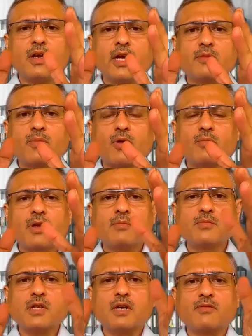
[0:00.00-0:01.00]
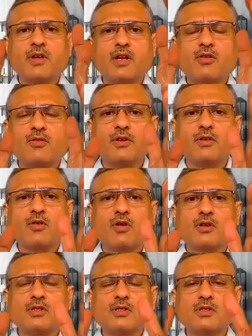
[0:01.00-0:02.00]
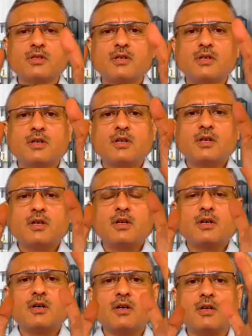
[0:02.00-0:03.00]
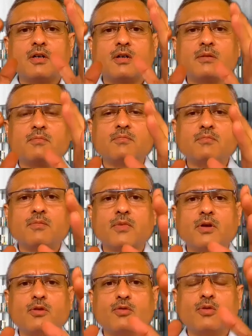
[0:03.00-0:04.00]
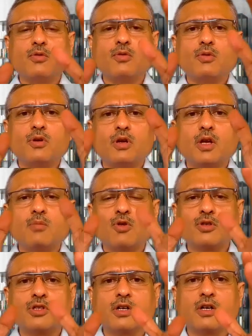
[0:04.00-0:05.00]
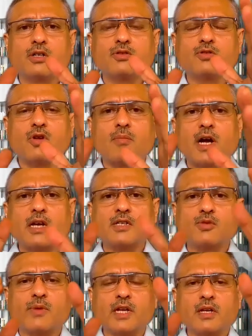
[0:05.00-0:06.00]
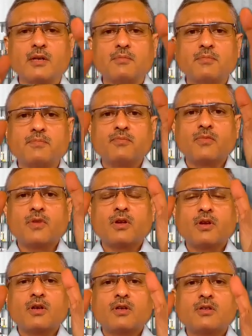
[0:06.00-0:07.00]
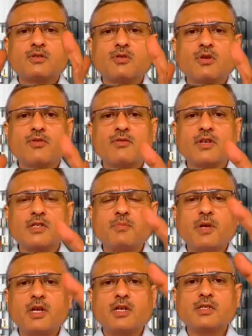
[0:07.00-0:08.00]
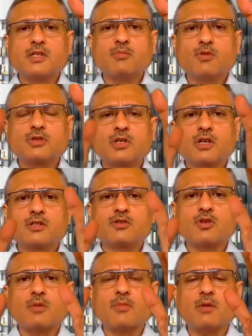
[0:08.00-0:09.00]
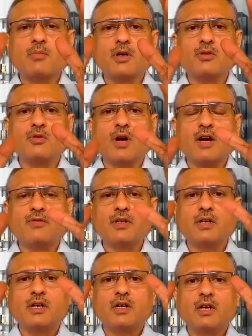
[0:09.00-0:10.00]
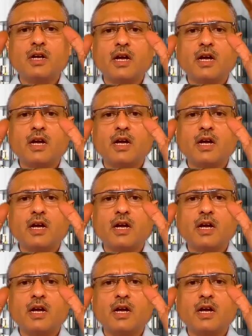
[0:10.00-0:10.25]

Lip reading: Neck problems are very often caused due to emotional trauma as well. So if you have experienced emotional trauma, but you haven't